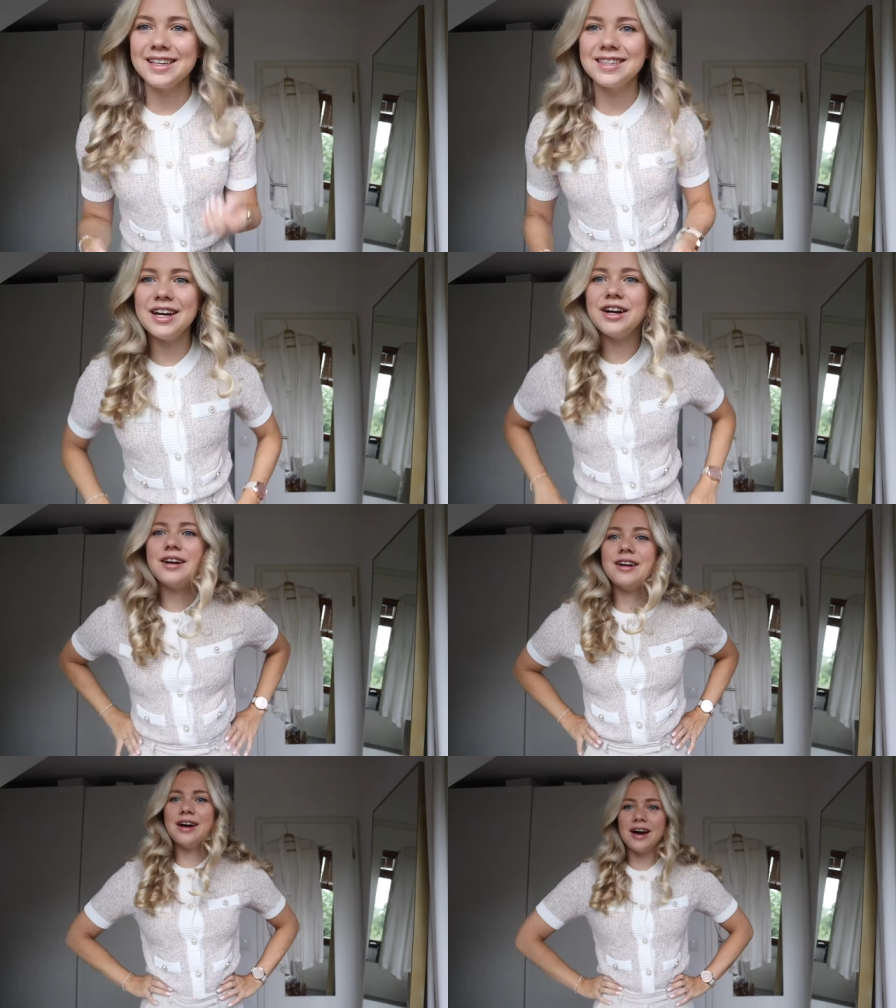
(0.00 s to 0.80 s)

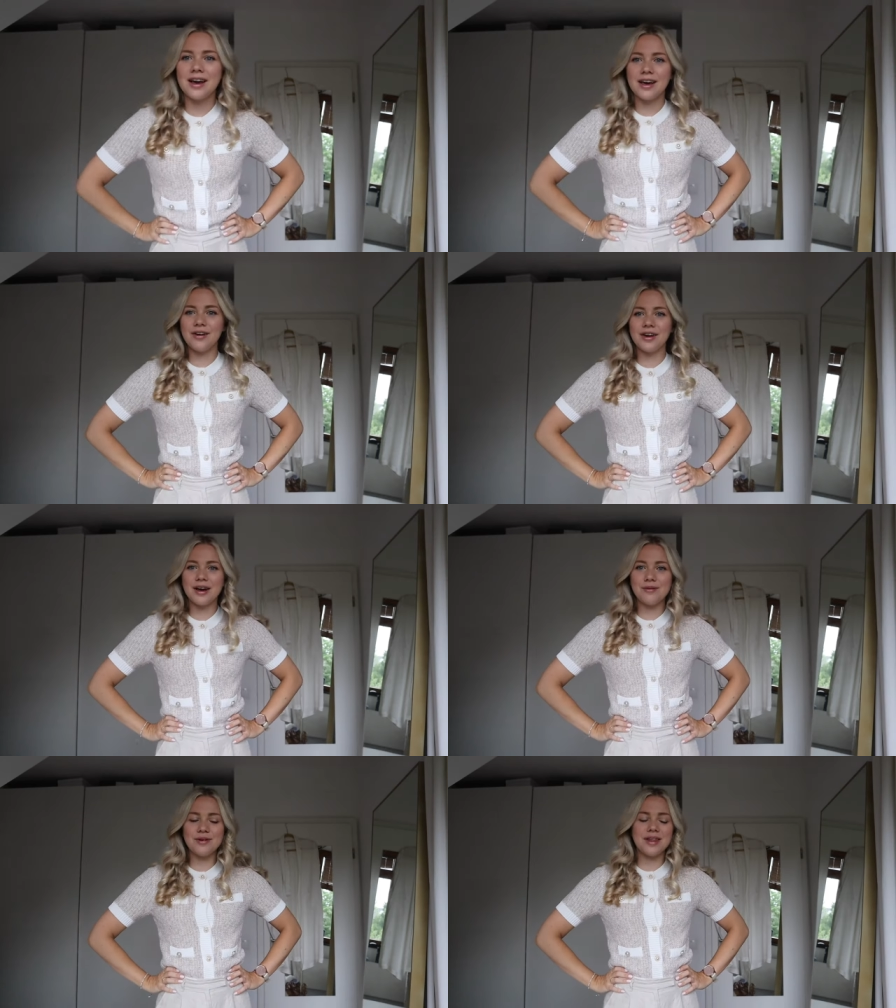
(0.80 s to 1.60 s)
hair going
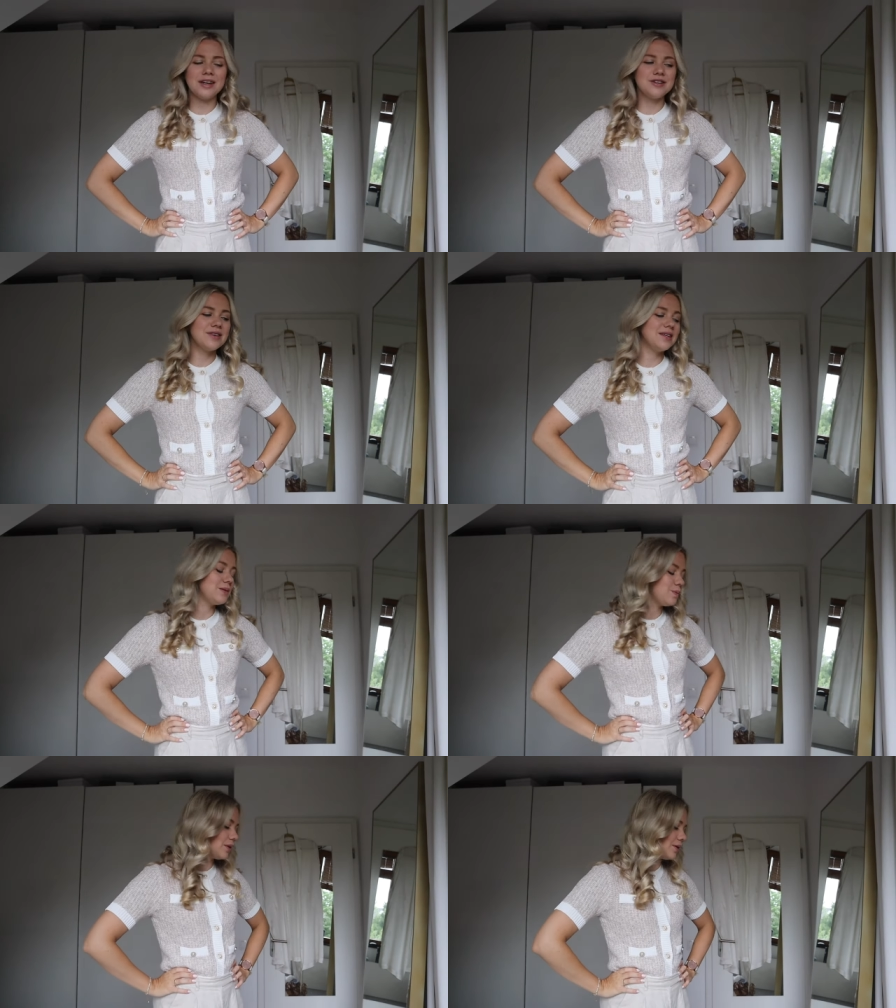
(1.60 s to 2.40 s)
up when I do
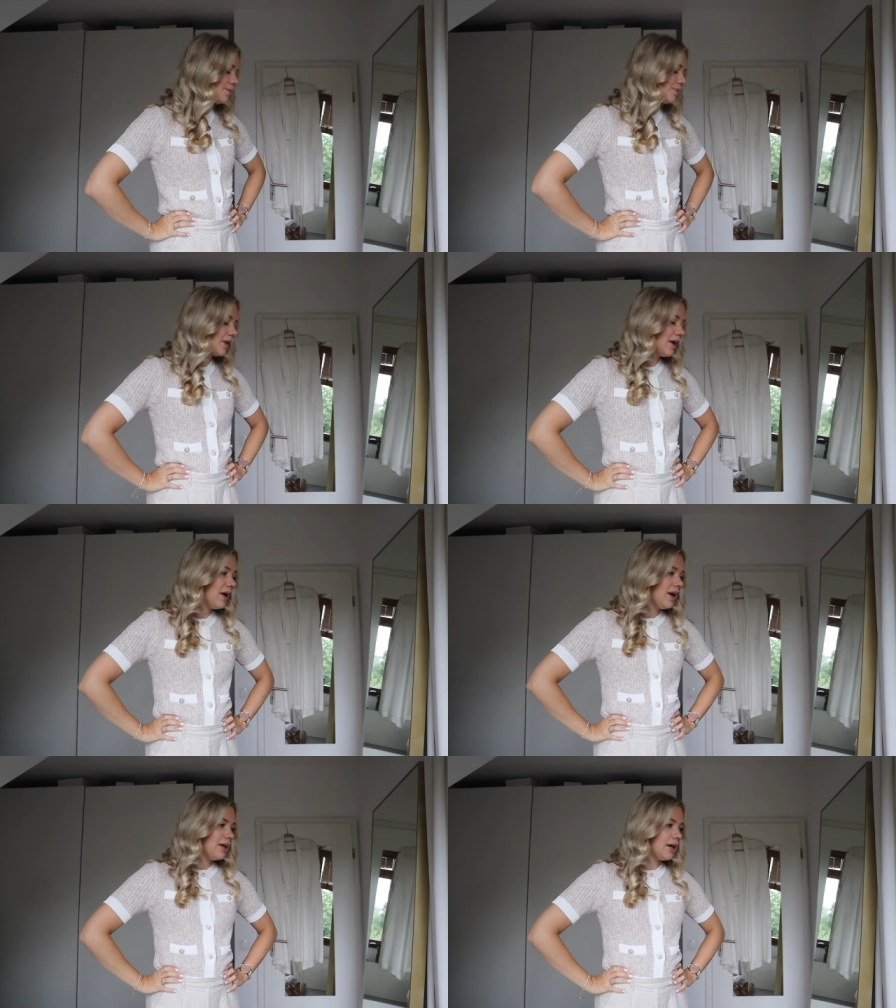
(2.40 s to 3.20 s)
this, but
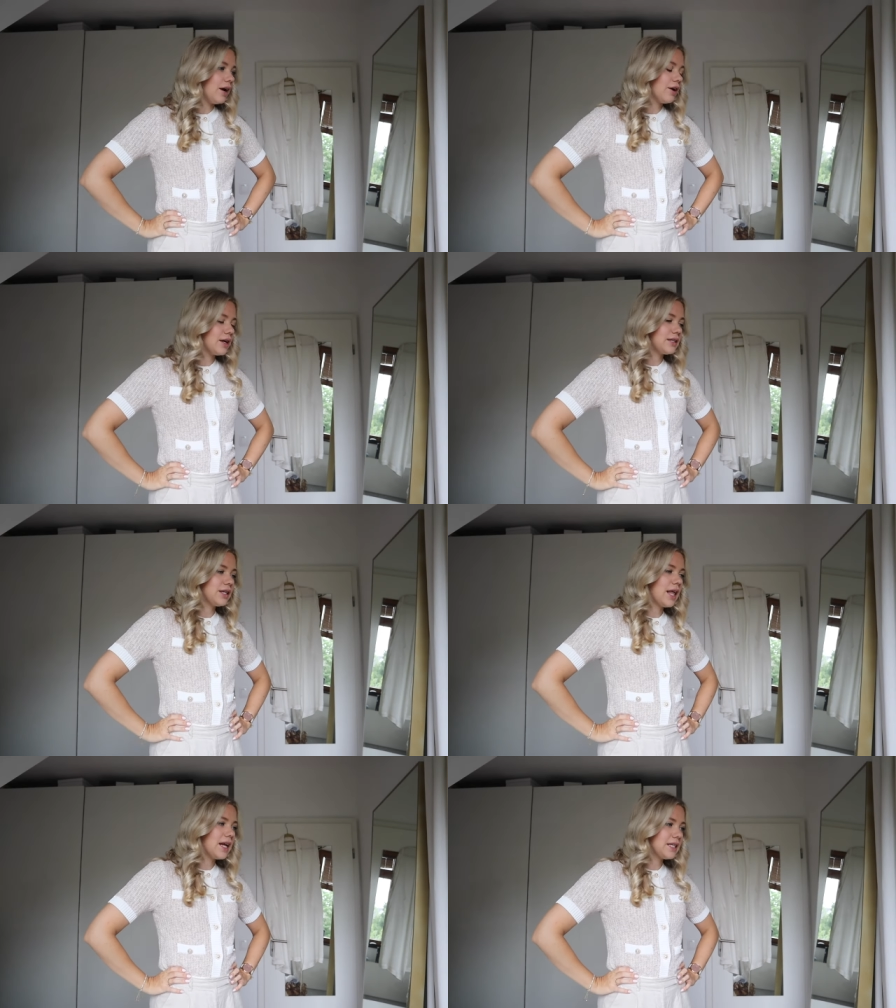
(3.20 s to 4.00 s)
yeah, okay, so
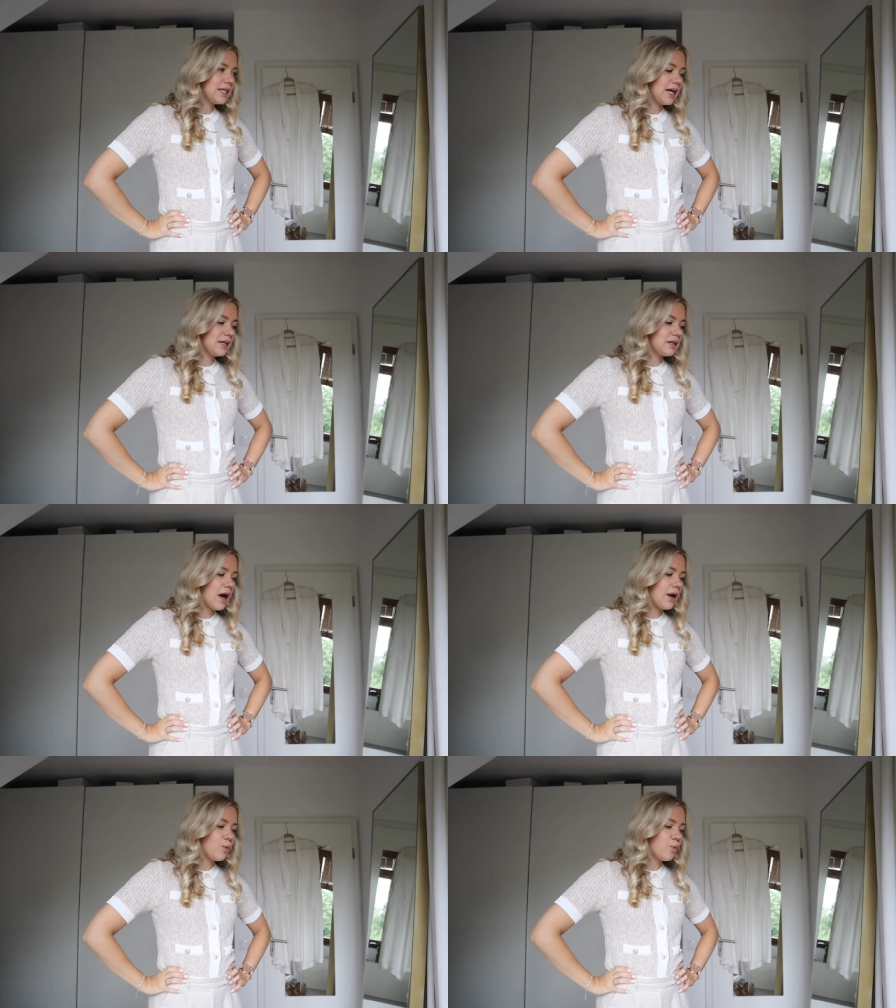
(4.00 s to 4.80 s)
that is that.
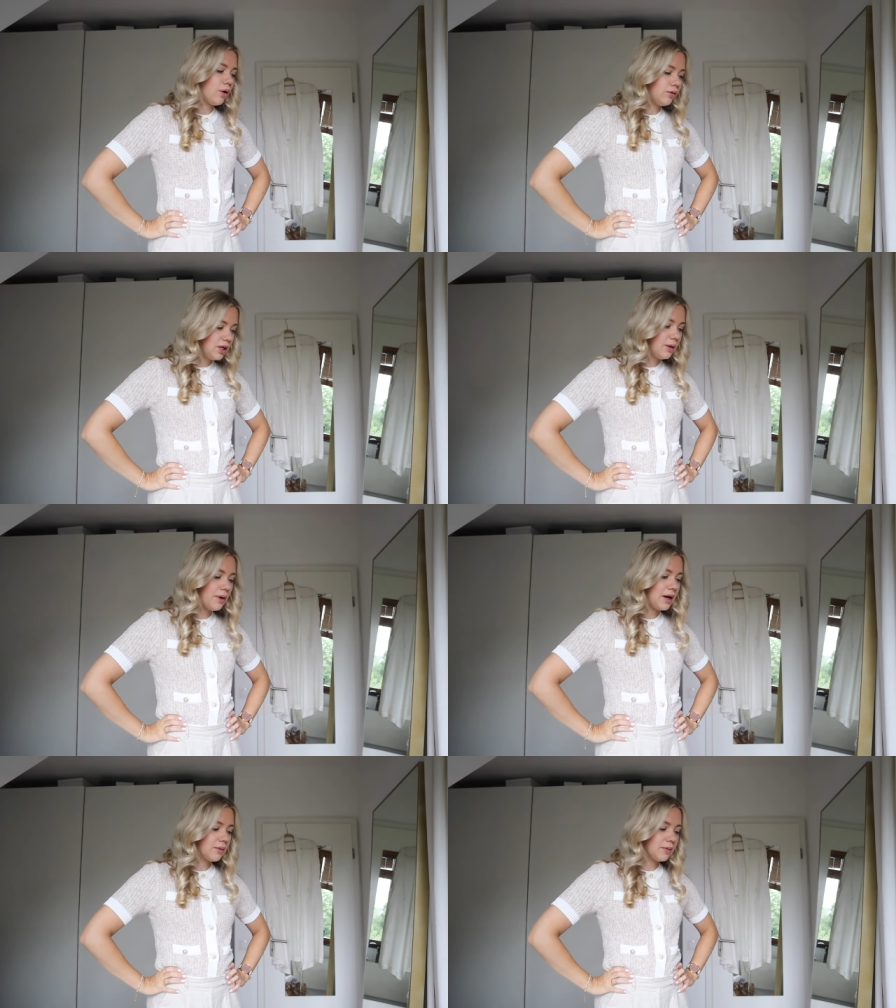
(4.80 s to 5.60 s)
I won't need a bag